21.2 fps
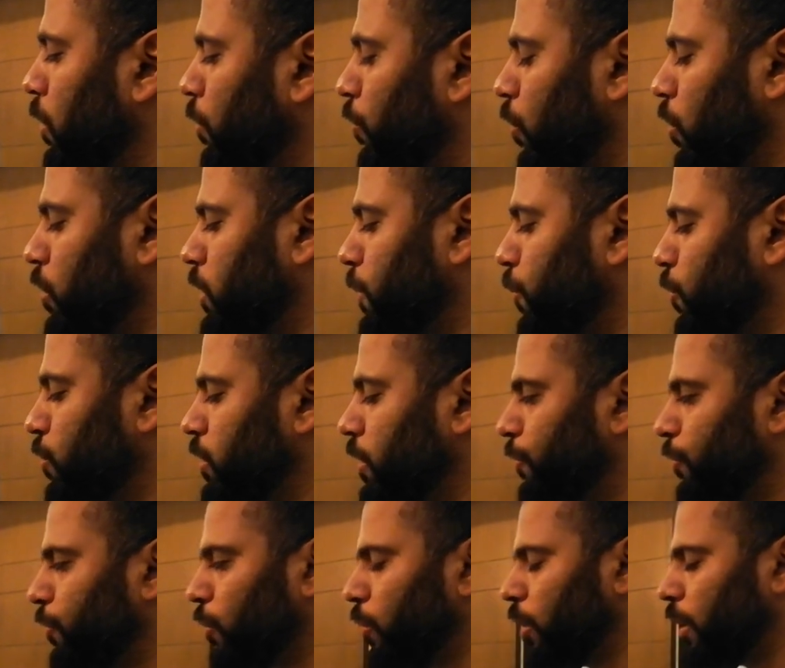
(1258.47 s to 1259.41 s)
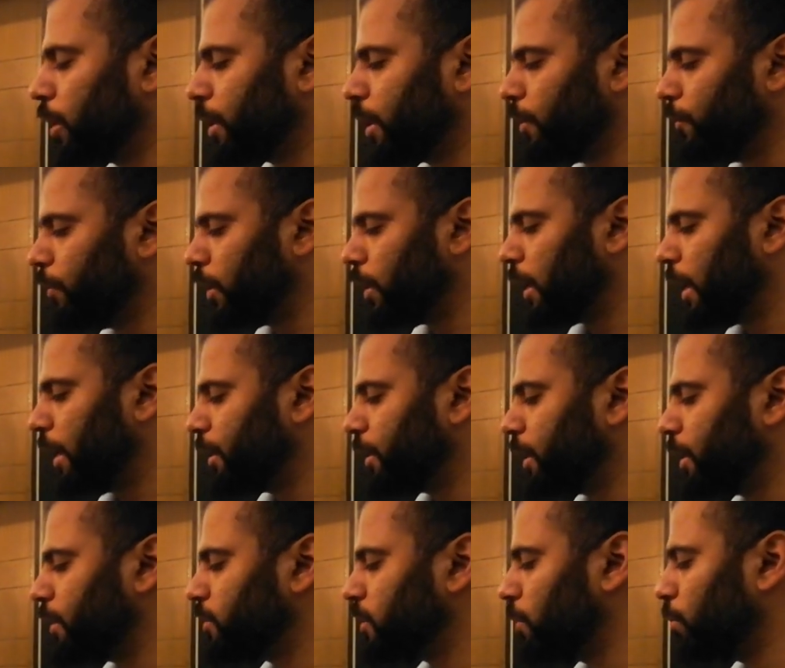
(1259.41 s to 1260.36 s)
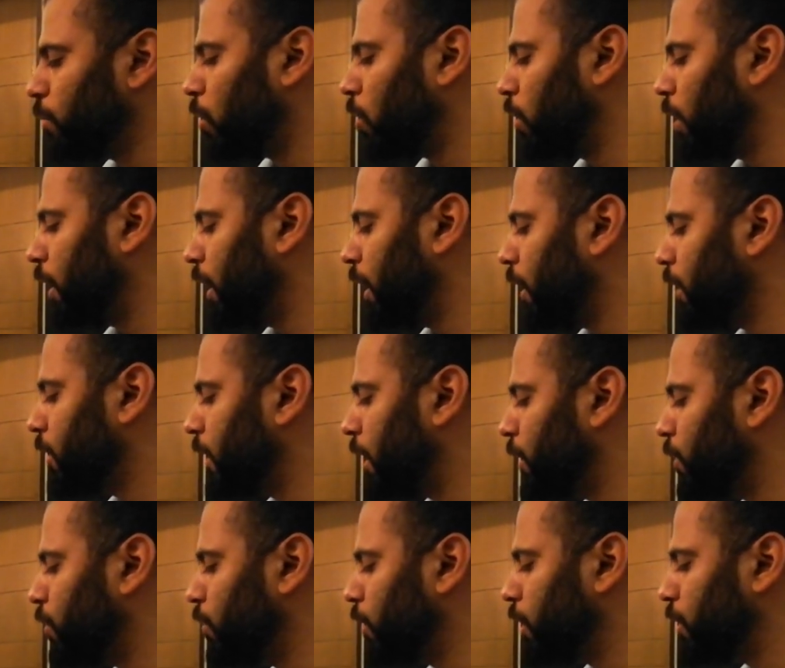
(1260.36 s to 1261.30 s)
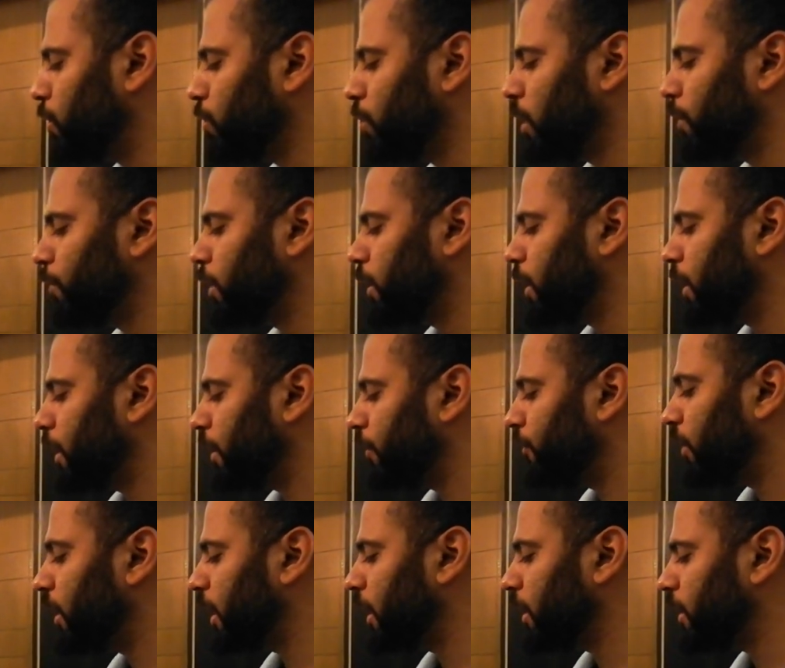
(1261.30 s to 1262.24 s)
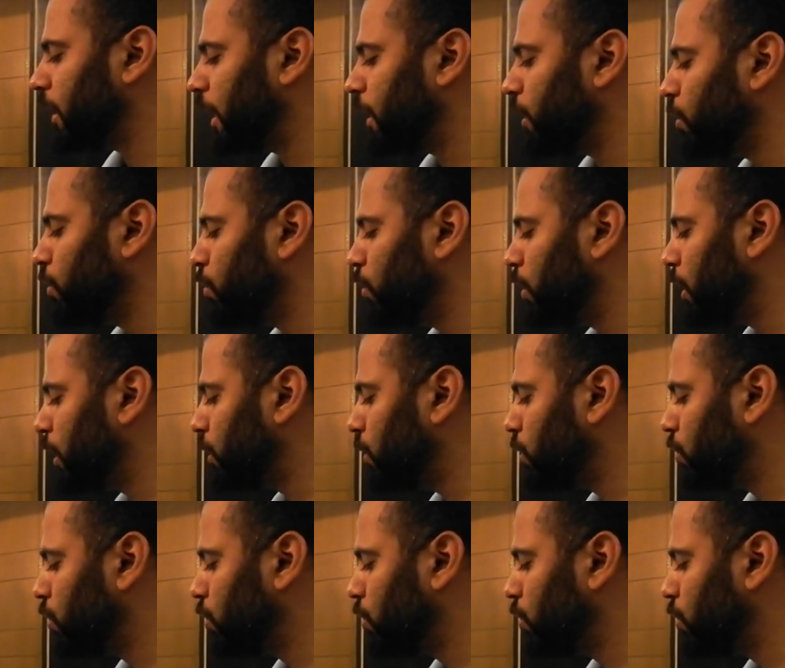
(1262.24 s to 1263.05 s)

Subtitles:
For suppose if you are giving nitrates in morning, then you need to give it in evening, then you need